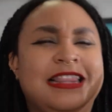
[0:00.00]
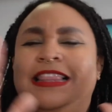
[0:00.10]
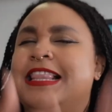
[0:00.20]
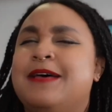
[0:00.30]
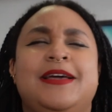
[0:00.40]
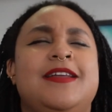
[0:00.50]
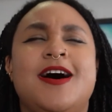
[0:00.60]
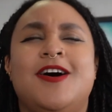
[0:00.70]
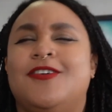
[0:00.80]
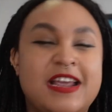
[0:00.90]
Let me
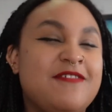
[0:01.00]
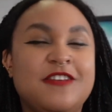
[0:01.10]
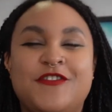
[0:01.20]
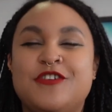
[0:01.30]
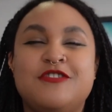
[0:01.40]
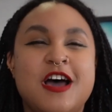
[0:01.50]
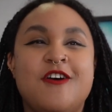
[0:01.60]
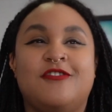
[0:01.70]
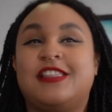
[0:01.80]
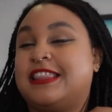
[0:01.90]
know. Even if you
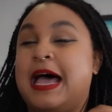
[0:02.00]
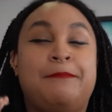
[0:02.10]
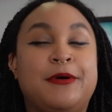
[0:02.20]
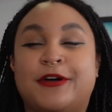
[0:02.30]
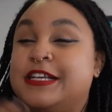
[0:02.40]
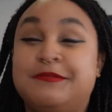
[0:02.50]
know that that book is